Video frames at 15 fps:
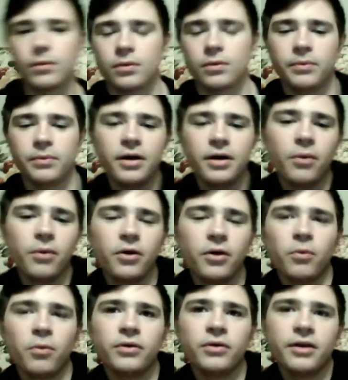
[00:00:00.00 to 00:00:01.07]
We are
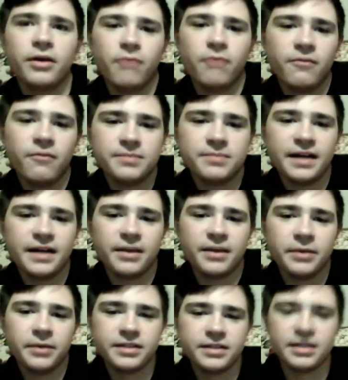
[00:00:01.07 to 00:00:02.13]
1 like away from 10. Can
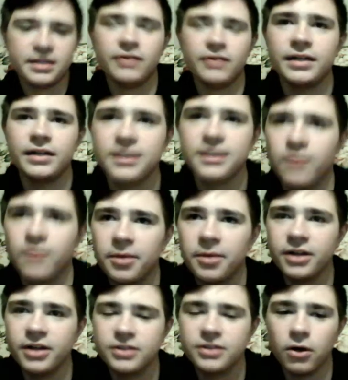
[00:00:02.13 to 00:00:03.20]
we get to 10 likes,
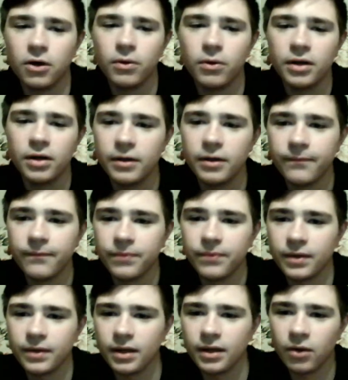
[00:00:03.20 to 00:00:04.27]
everybody? So,
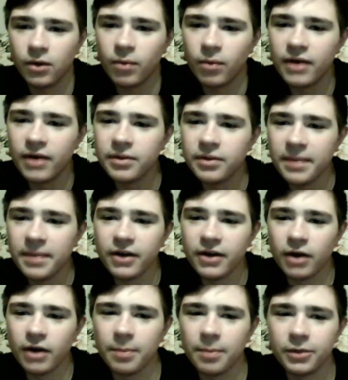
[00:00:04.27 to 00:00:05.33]
Waylon
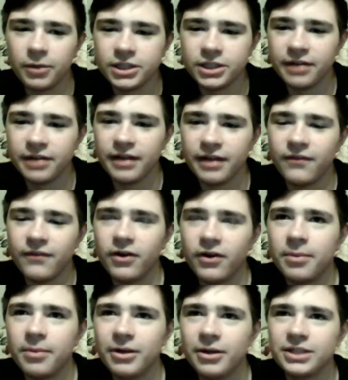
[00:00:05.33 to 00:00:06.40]
Baker, I appreciate that
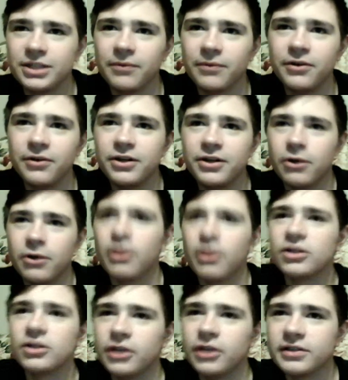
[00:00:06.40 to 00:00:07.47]
very much. I really do.
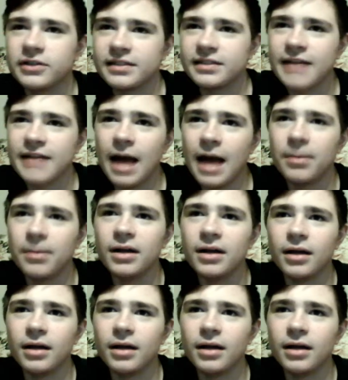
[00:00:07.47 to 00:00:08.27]
So here's the snap.